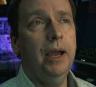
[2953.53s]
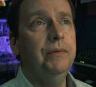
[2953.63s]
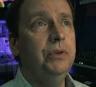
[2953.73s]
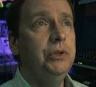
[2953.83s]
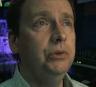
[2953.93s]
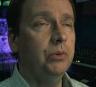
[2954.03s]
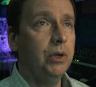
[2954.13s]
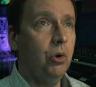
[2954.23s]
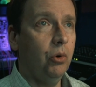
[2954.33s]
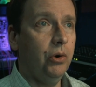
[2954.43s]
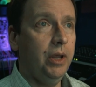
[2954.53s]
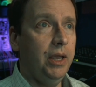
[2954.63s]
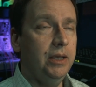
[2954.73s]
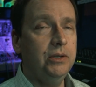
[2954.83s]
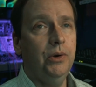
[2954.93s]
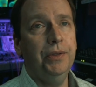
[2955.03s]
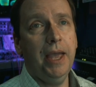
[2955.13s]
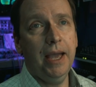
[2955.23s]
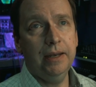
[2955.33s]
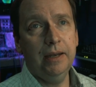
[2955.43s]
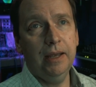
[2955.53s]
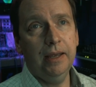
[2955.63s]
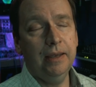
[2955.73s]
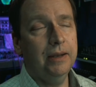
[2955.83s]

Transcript: I have to do the recording, do all the editing.